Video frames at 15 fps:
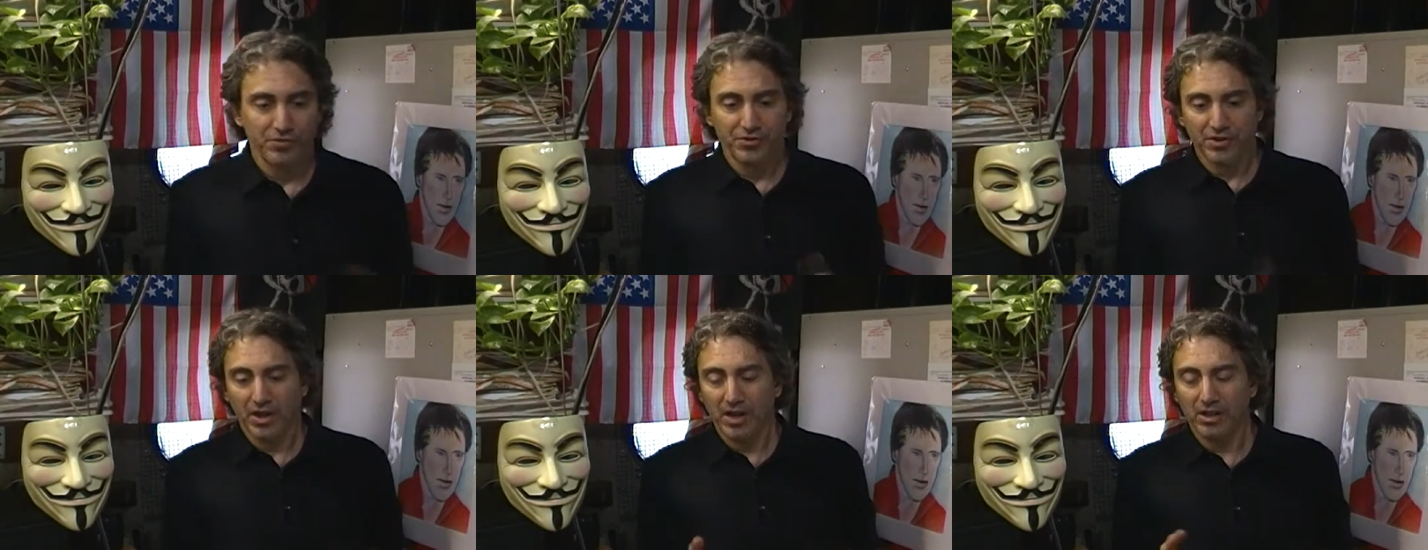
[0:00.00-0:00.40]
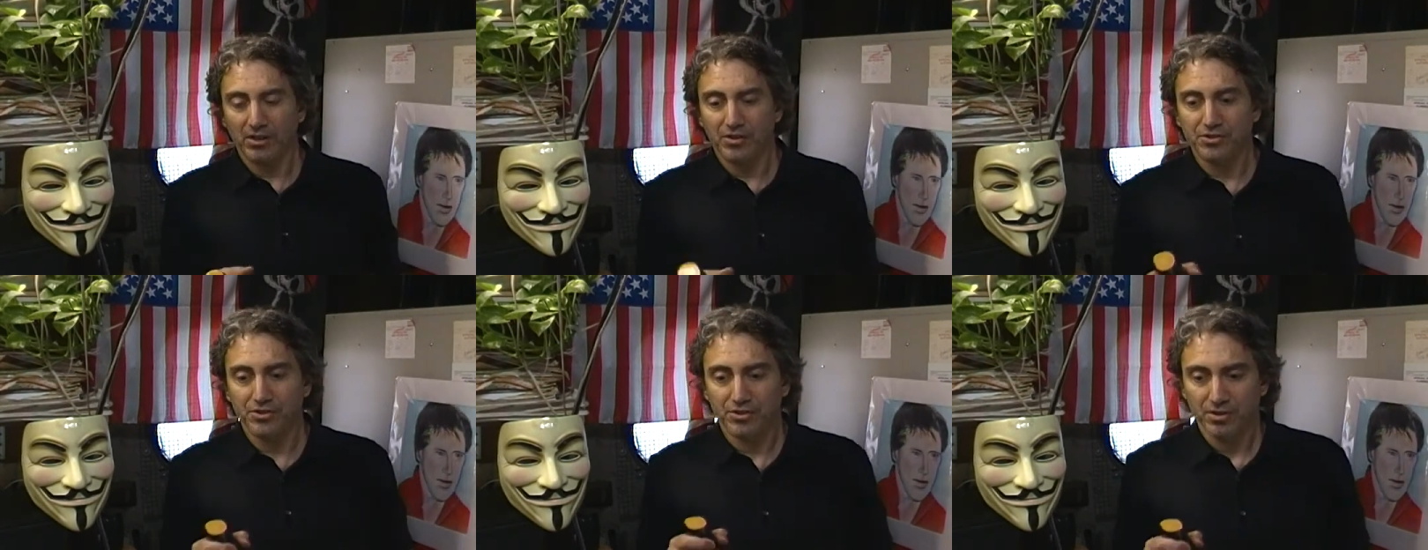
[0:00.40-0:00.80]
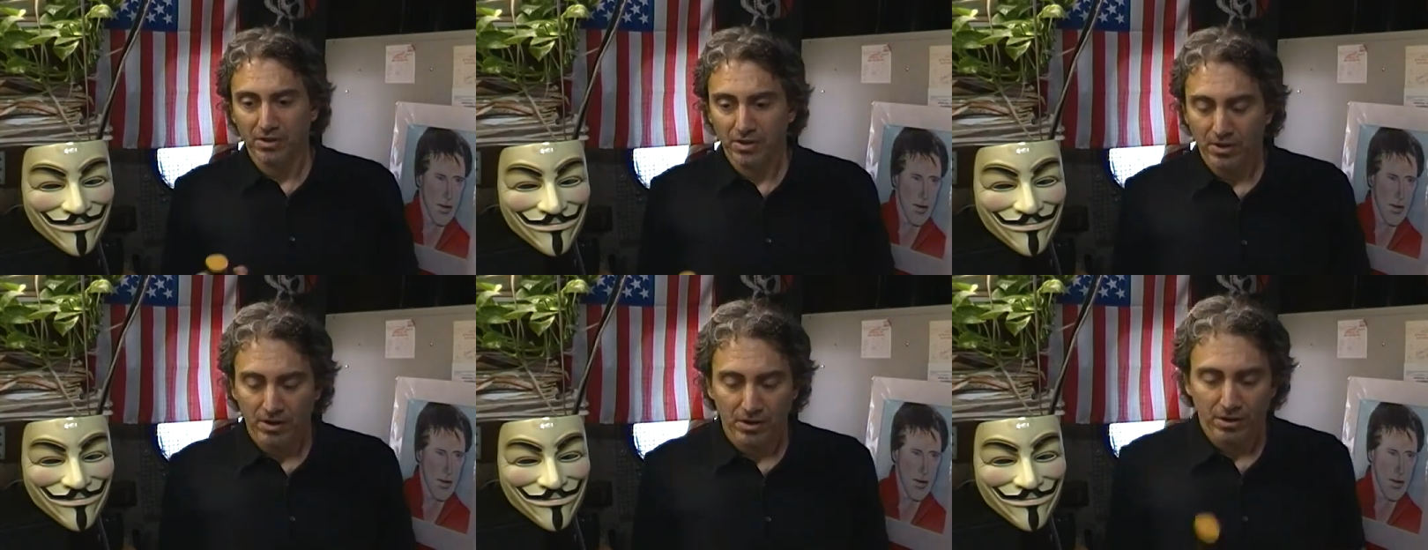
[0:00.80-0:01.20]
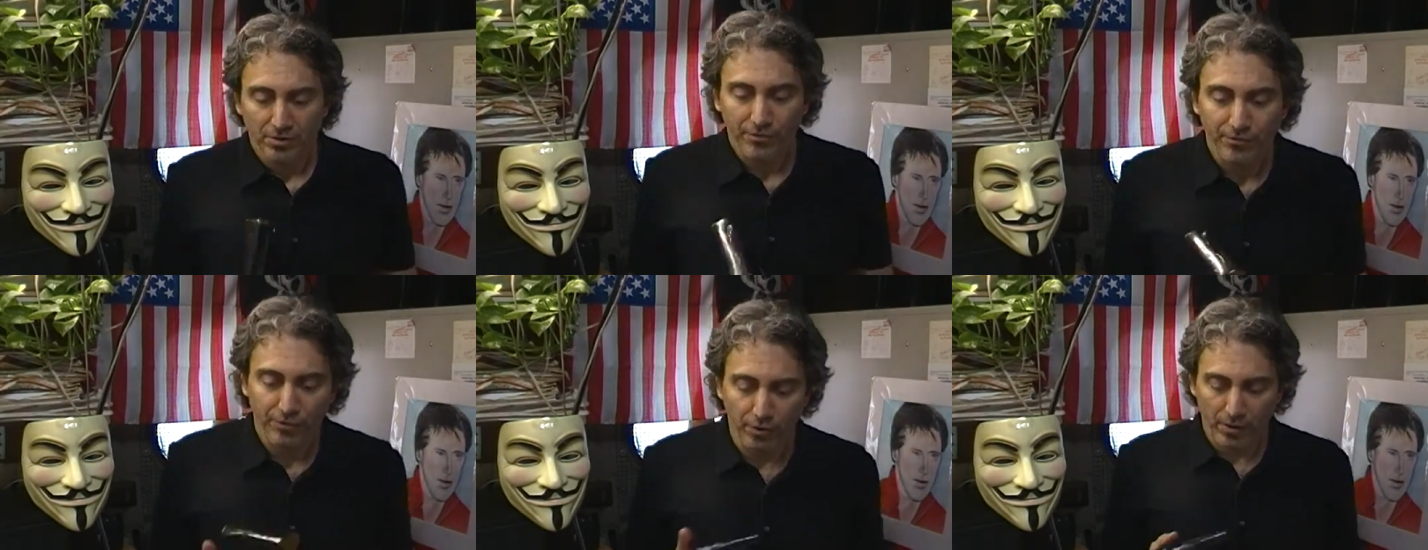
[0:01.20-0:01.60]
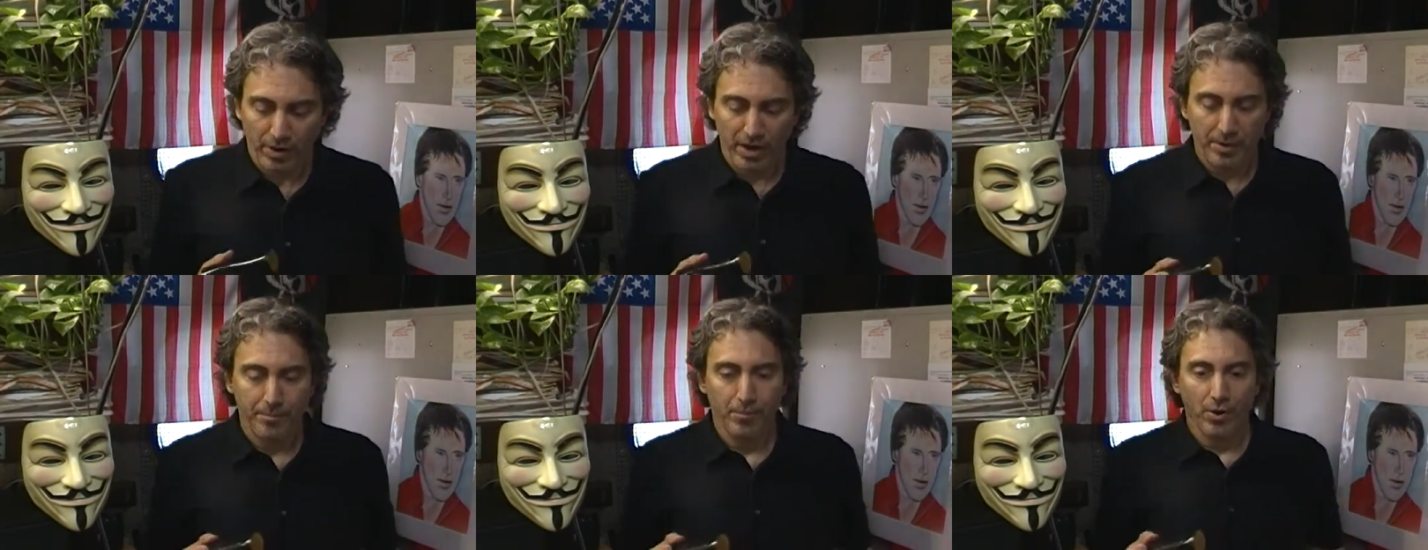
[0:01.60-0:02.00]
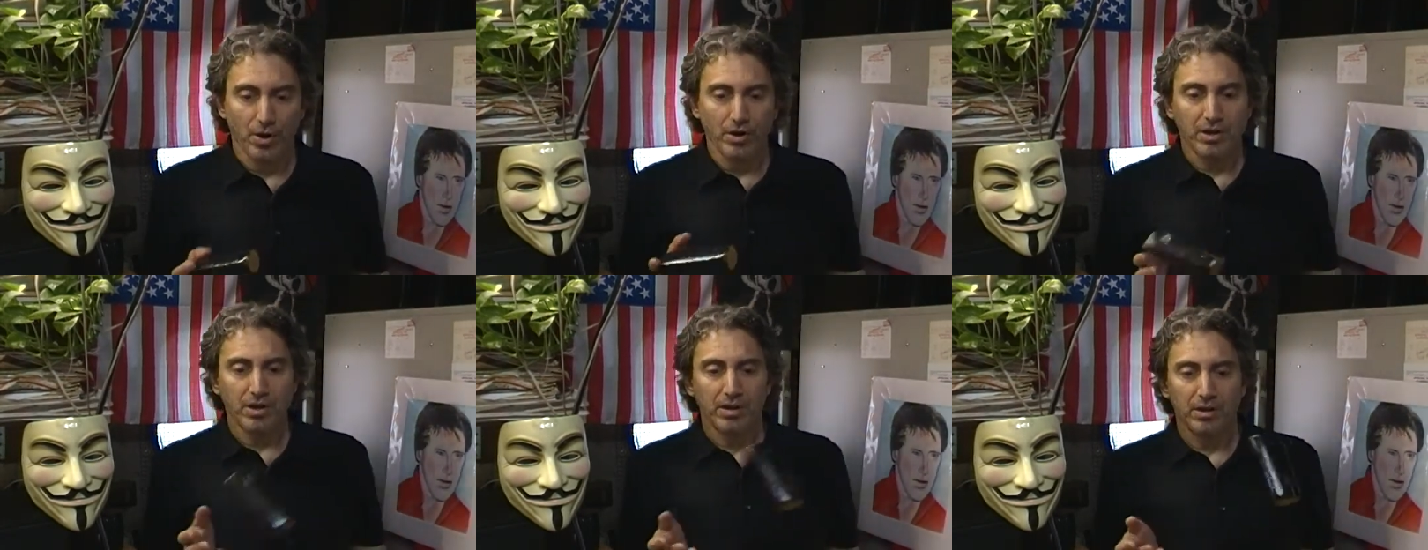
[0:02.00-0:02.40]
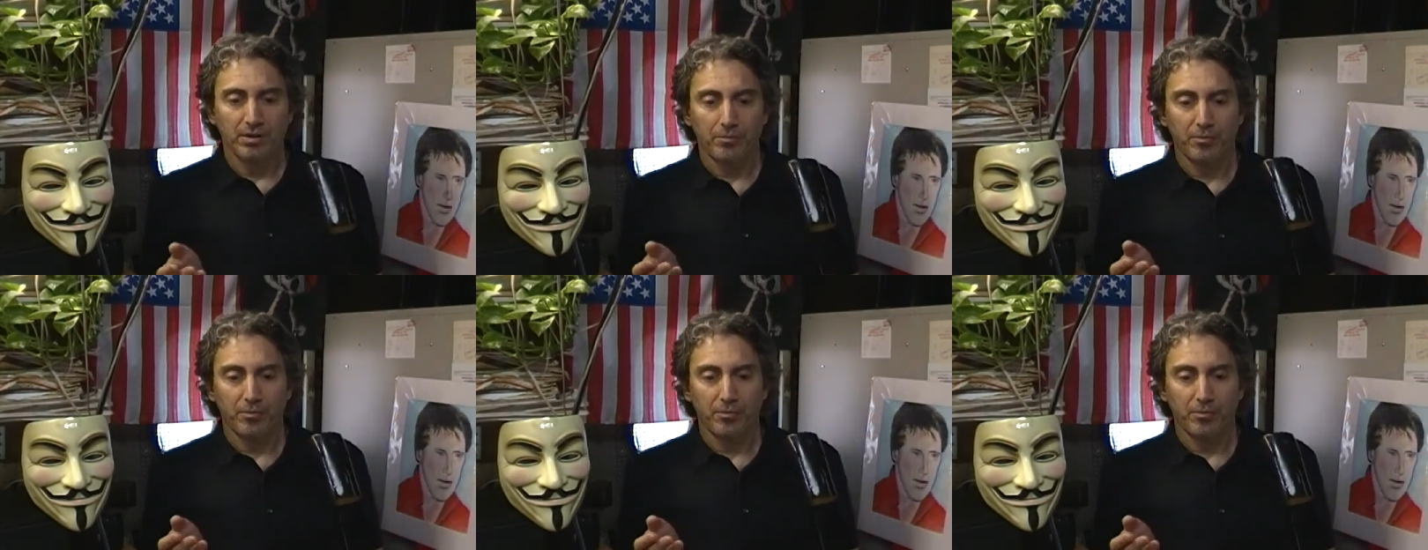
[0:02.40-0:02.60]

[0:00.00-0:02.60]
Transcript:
Speaker 1: of silence for a Bergen.